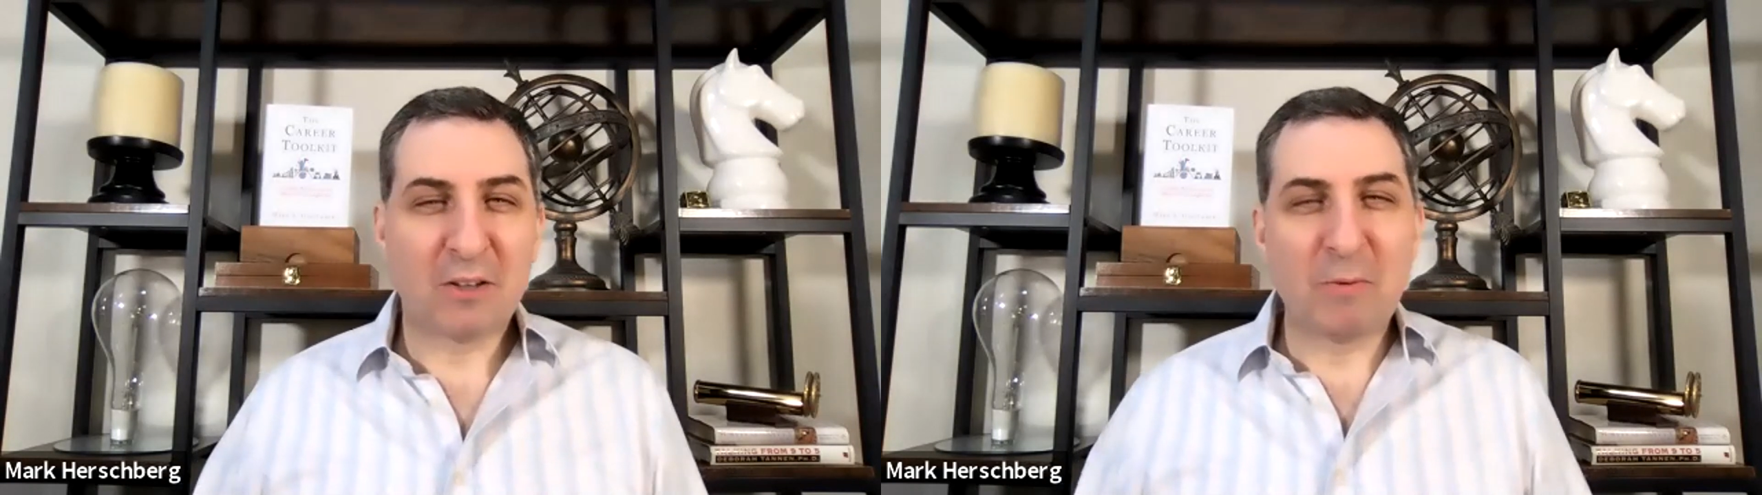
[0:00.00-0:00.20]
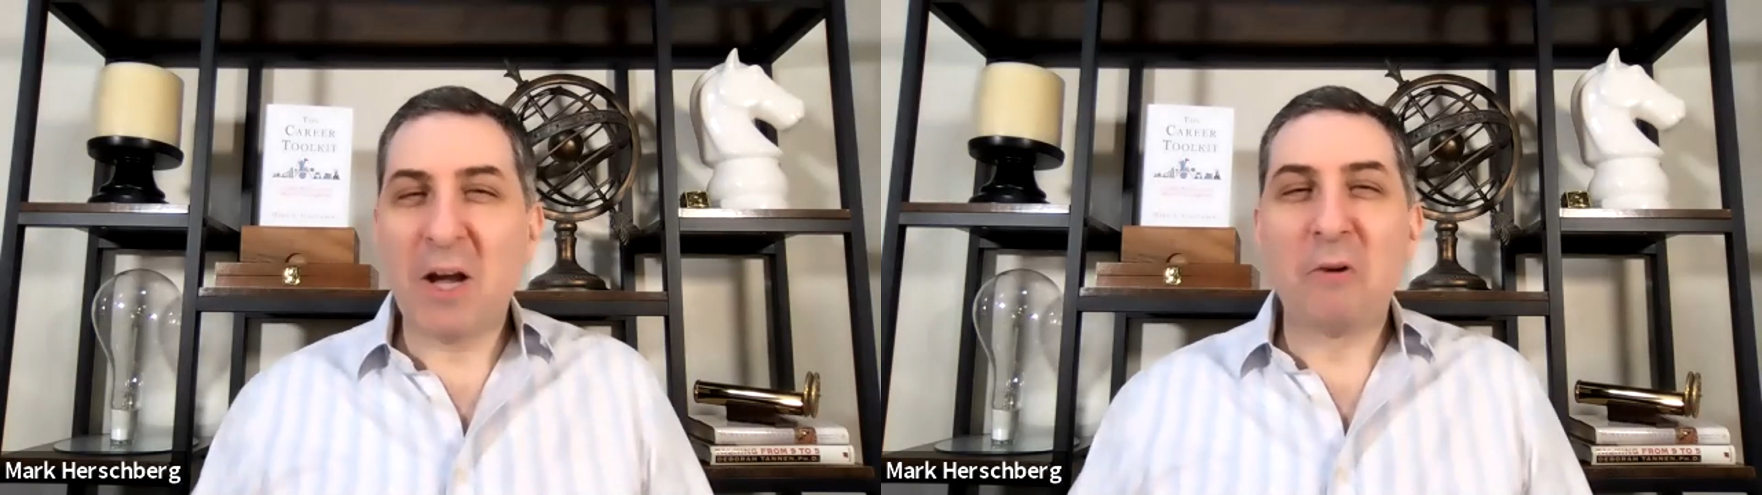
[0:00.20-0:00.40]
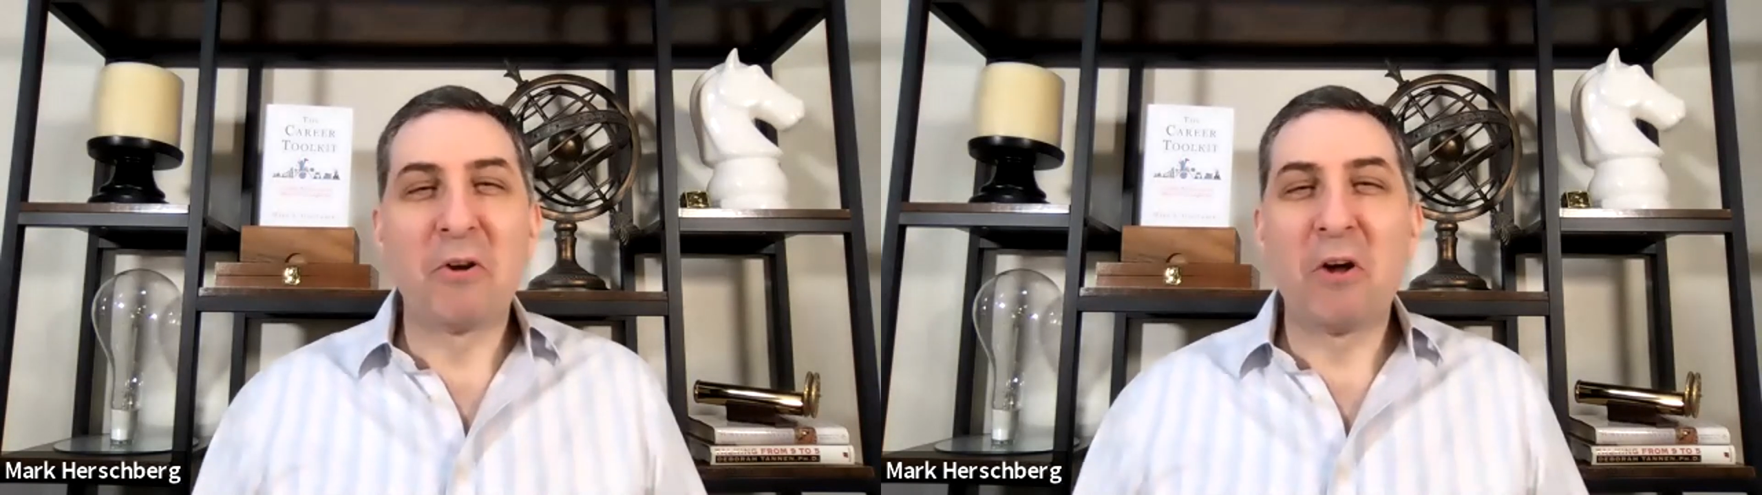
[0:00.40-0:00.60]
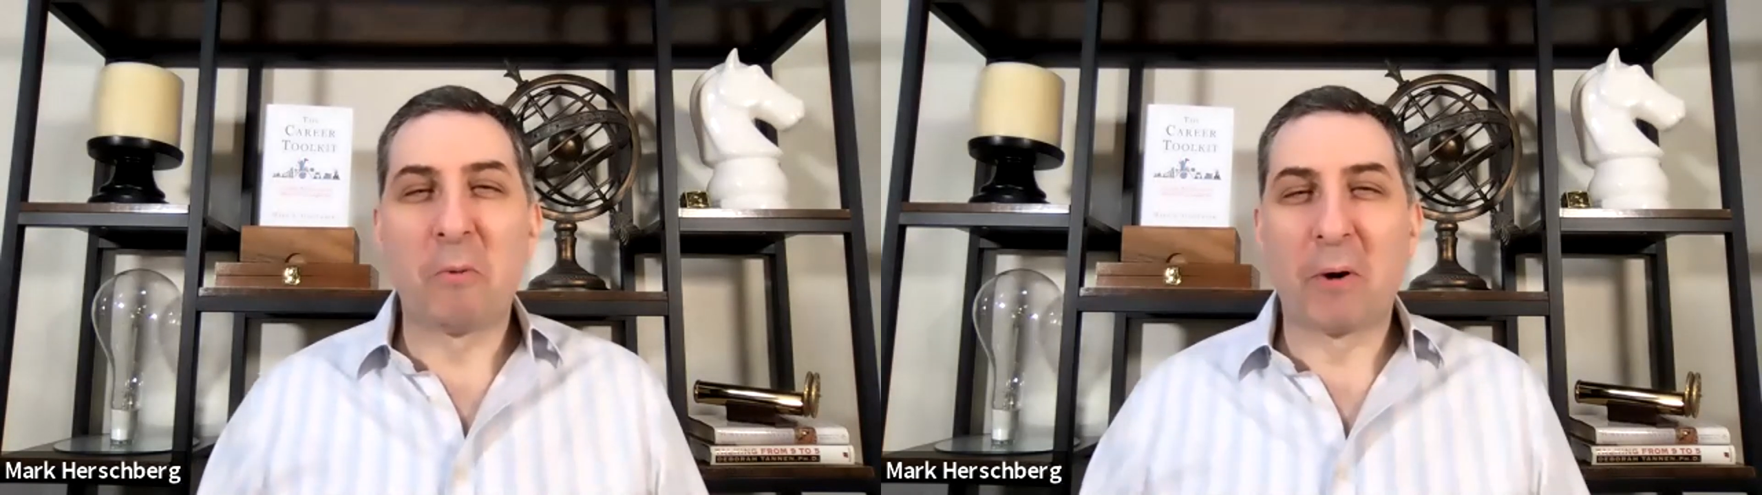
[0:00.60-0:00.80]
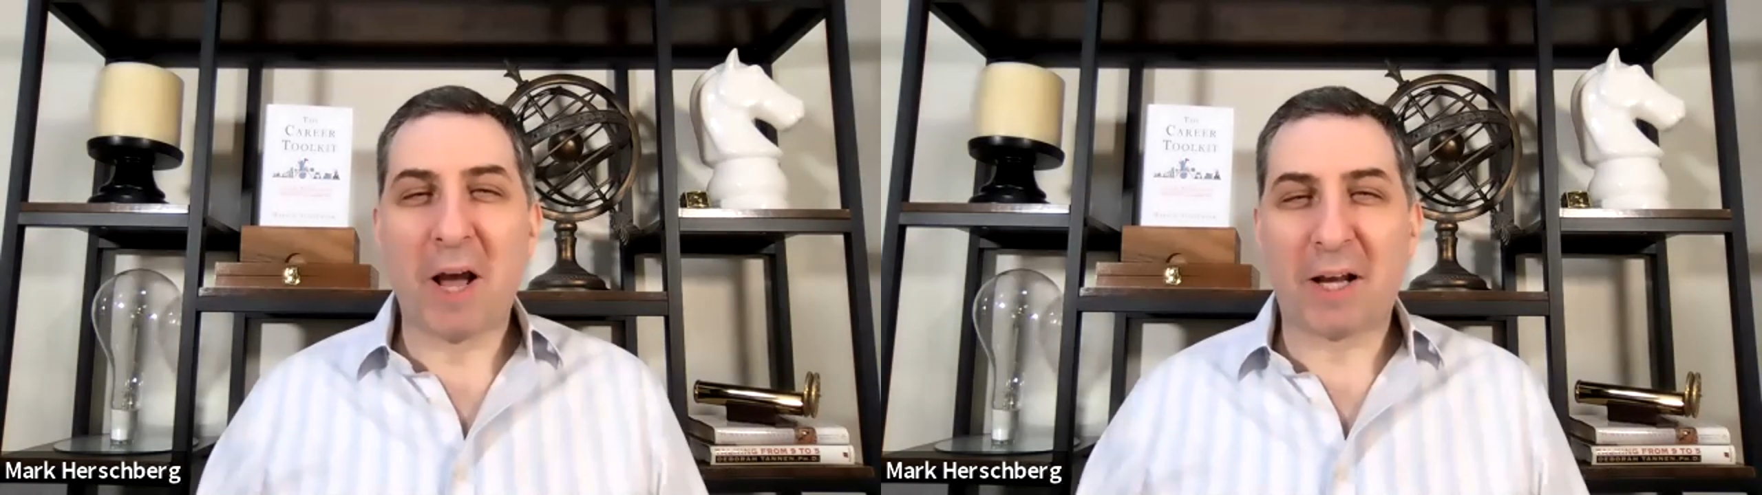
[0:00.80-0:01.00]
we all know
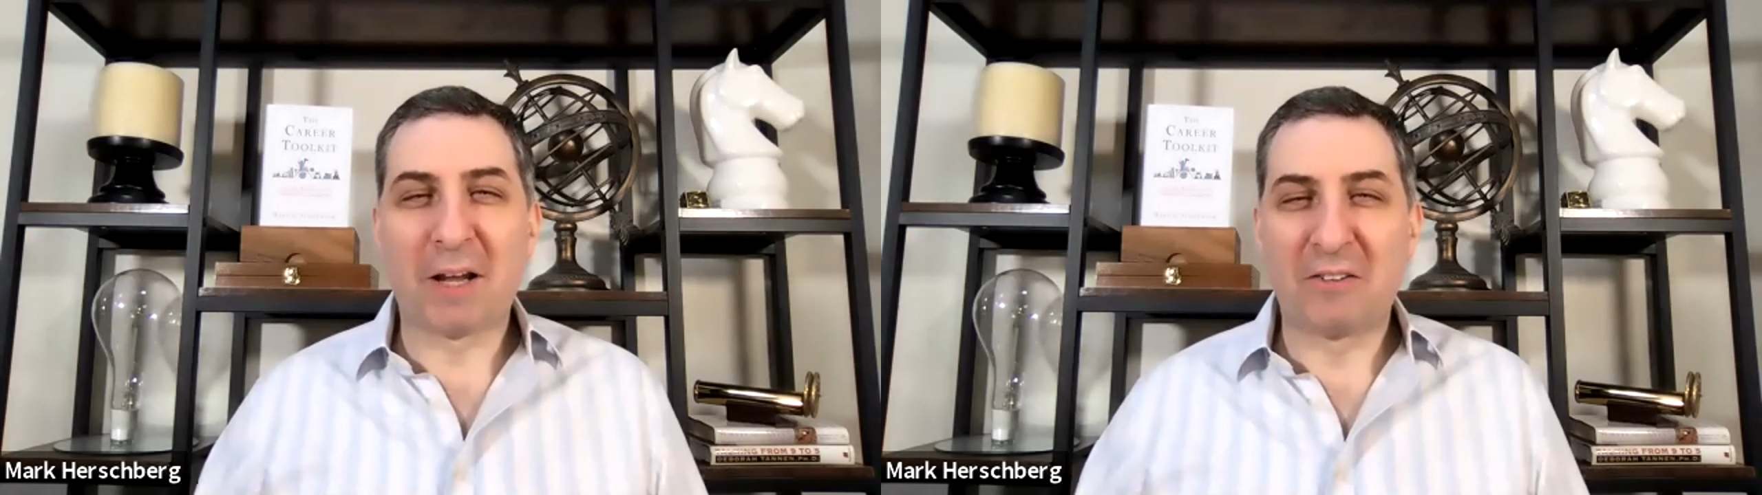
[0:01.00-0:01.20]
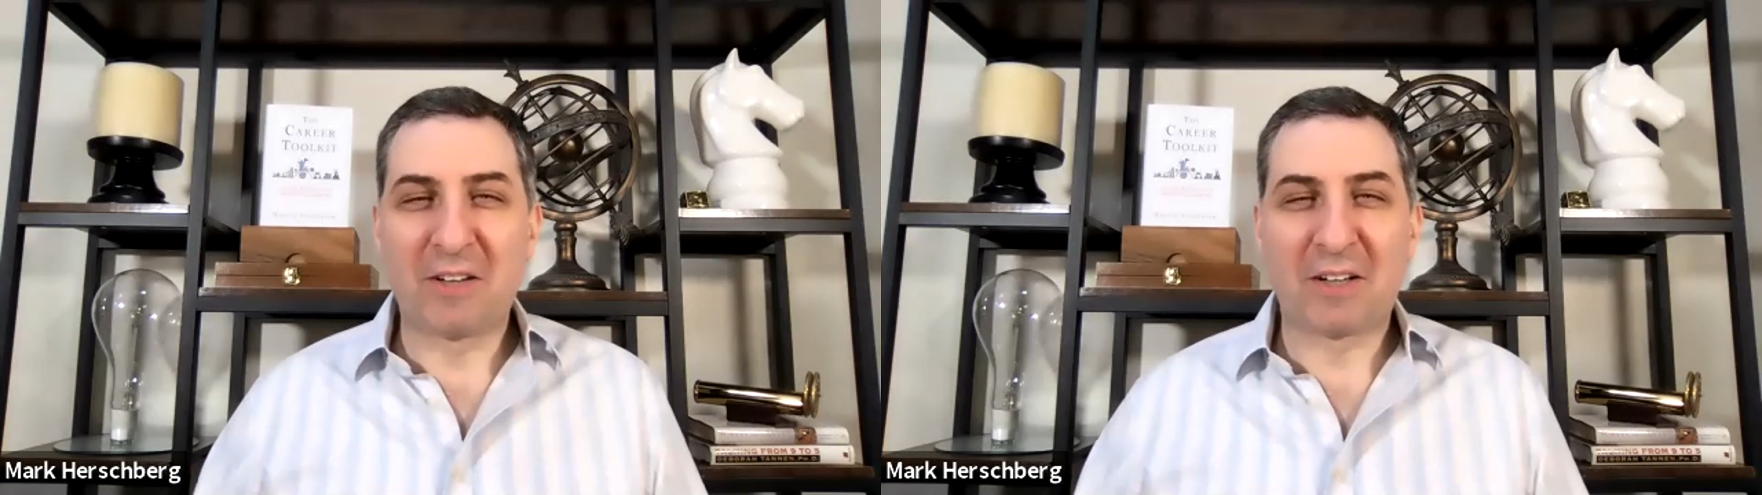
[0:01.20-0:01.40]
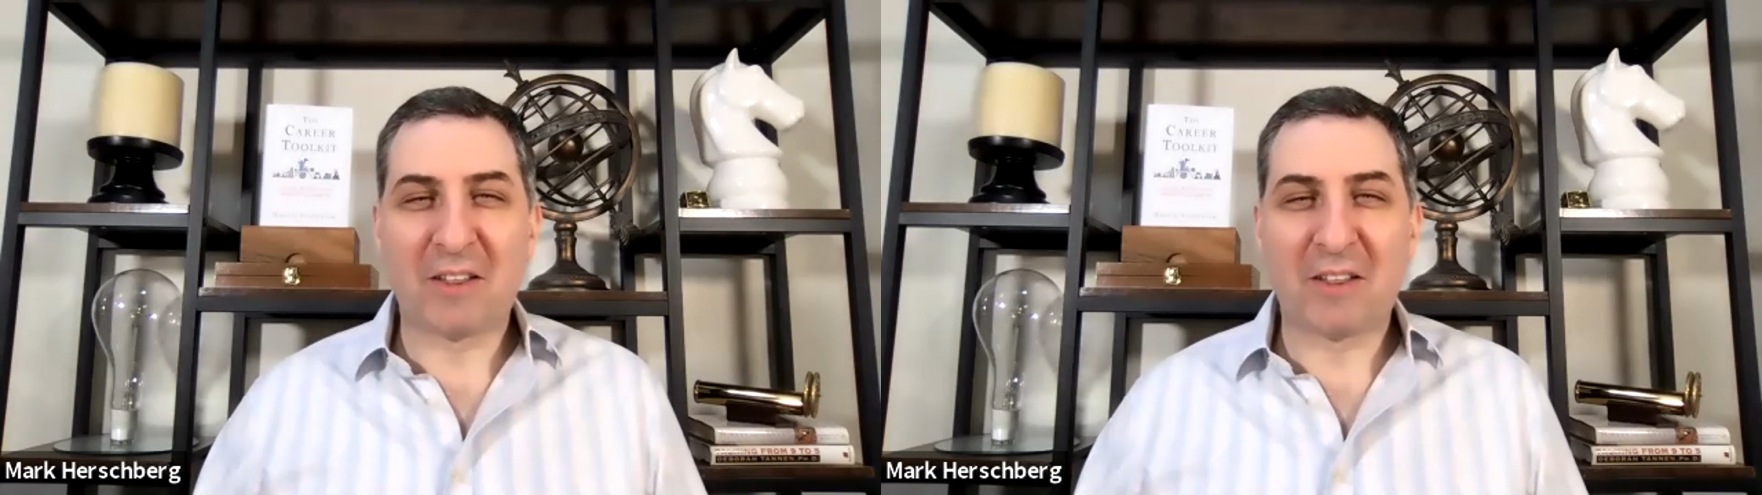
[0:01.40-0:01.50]
we're not going to stick